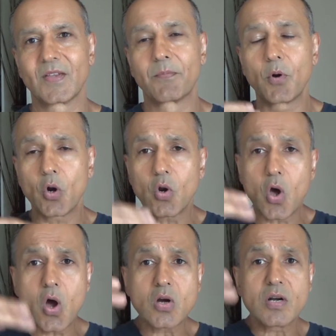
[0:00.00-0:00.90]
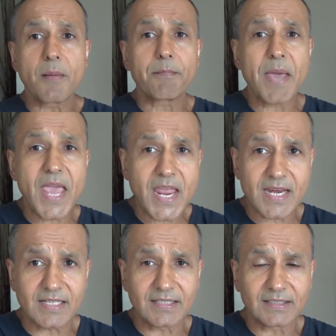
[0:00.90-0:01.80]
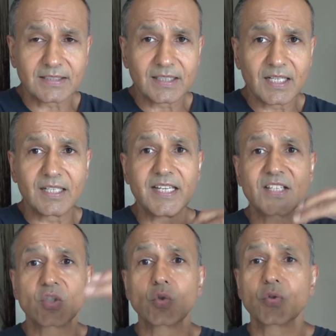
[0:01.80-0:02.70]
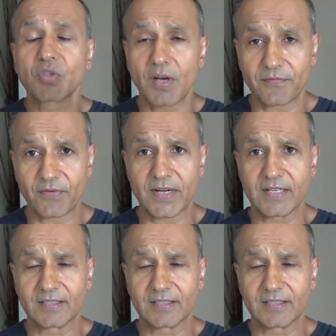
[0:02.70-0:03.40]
Prolonged pain leads to suffering.